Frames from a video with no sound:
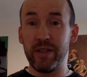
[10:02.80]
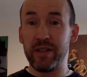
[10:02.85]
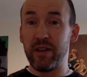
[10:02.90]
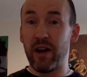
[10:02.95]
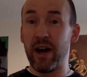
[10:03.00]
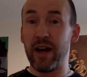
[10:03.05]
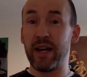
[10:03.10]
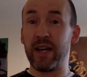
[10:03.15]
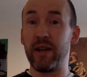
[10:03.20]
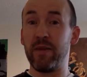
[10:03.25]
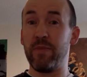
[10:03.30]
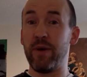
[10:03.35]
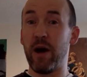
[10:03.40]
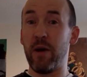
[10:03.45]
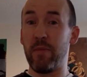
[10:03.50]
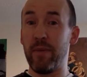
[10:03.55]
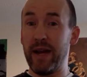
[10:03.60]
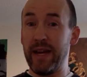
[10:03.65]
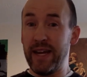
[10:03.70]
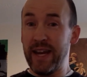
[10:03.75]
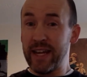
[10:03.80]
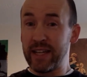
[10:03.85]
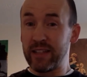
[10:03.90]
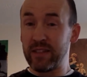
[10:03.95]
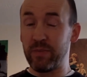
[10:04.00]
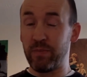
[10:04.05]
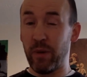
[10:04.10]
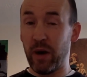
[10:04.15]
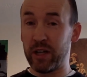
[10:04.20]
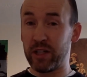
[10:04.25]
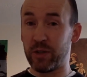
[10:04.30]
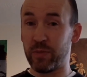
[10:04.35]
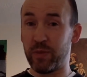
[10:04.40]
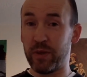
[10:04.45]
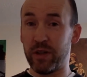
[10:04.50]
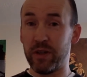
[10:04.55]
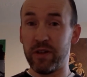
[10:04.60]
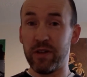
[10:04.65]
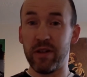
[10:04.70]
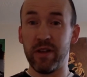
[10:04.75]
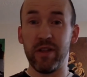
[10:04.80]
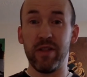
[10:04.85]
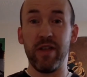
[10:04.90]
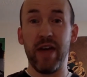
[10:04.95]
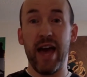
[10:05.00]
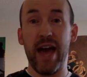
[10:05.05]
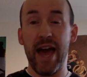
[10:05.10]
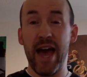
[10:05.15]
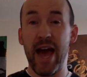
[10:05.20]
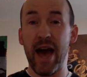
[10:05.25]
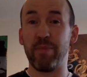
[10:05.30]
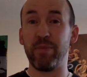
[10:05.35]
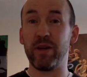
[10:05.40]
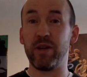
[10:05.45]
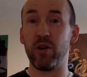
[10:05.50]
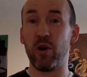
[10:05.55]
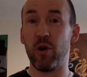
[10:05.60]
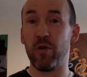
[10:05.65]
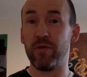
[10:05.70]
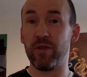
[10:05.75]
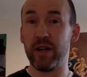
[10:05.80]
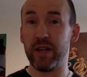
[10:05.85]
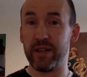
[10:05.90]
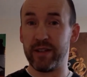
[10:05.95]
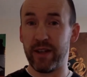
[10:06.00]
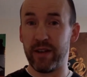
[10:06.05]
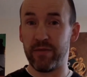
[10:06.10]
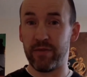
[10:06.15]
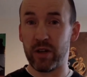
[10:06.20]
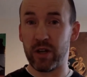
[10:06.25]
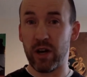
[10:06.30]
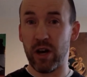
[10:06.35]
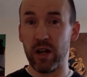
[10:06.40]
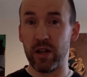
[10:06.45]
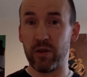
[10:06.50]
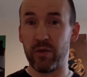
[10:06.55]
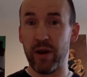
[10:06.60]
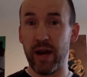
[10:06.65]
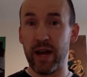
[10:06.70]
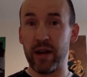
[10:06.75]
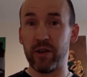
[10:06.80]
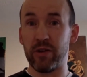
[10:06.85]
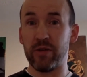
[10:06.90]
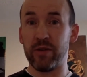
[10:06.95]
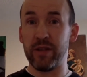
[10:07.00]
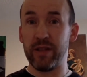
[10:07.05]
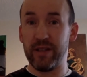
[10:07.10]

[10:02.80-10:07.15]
talking about my next Bonspiel that happened over in Denver, Colorado.